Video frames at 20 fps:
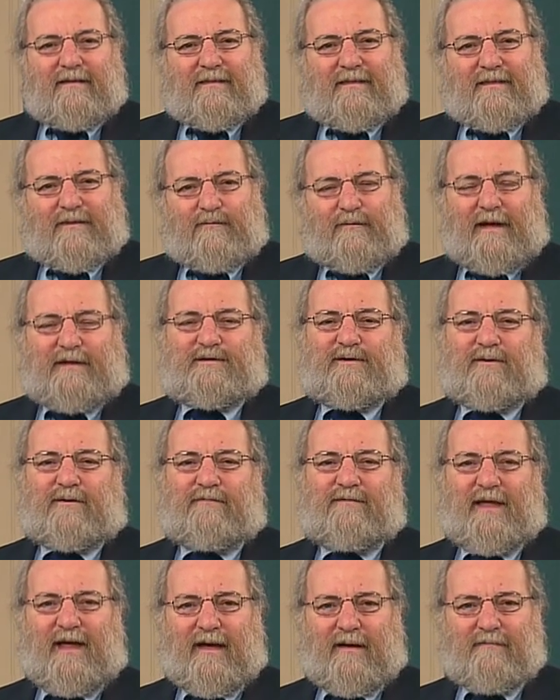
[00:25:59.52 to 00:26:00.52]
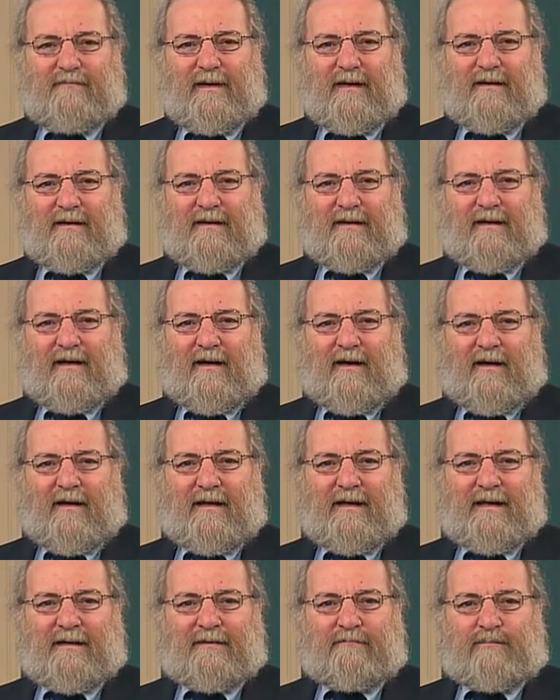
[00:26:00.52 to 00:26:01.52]
the ratio of them
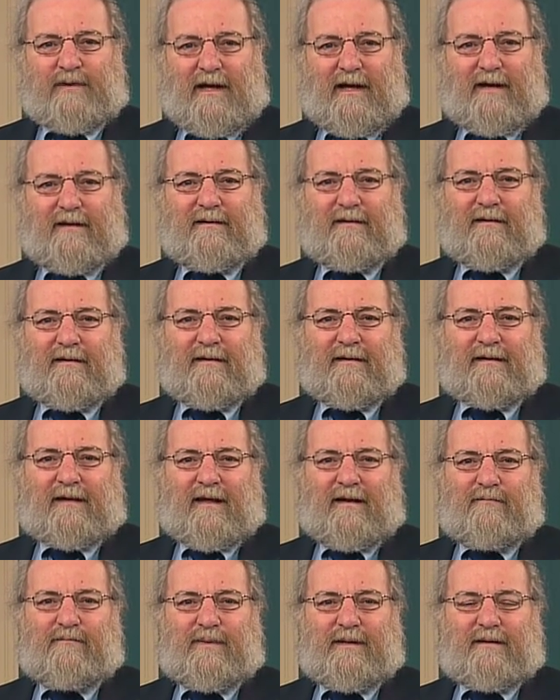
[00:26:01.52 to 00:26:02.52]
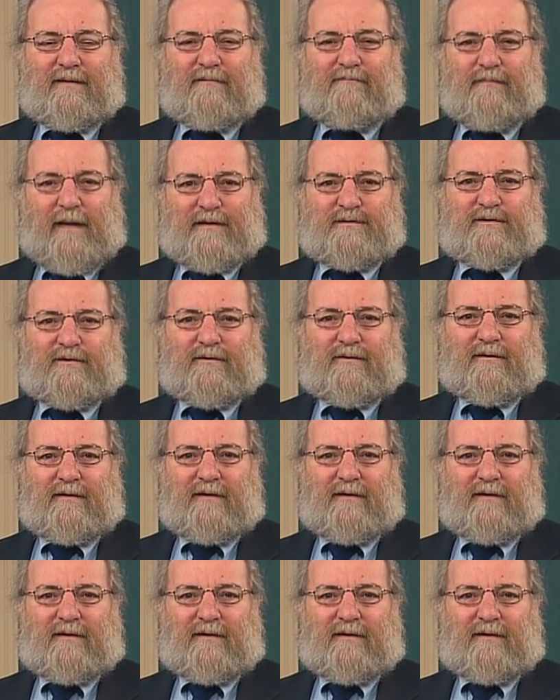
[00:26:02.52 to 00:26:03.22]
in blood can be a measure